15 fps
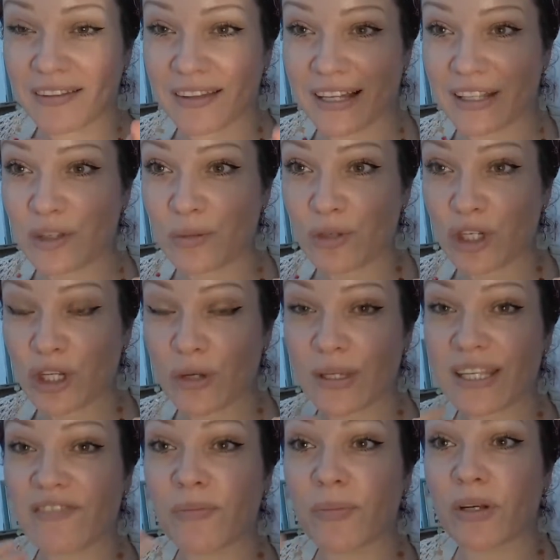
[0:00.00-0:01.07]
That's up to you because
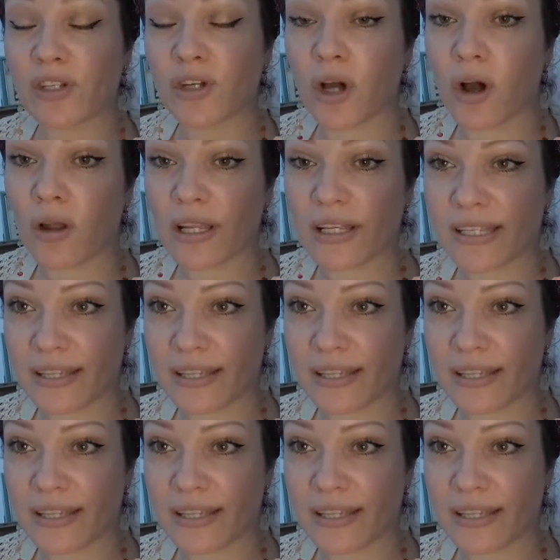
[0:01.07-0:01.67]
everybody's call is